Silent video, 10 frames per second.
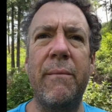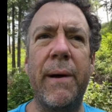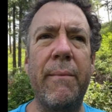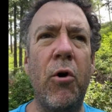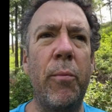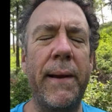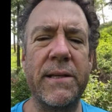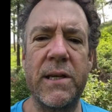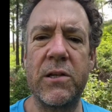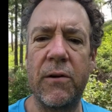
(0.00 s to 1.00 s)
But I'm hoping
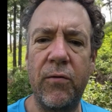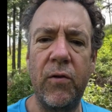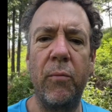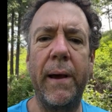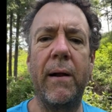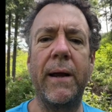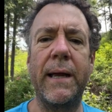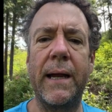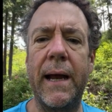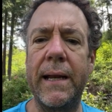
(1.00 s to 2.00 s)
as I start to feel better, I
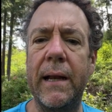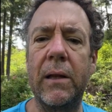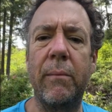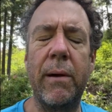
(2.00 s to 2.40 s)
can kind of get a little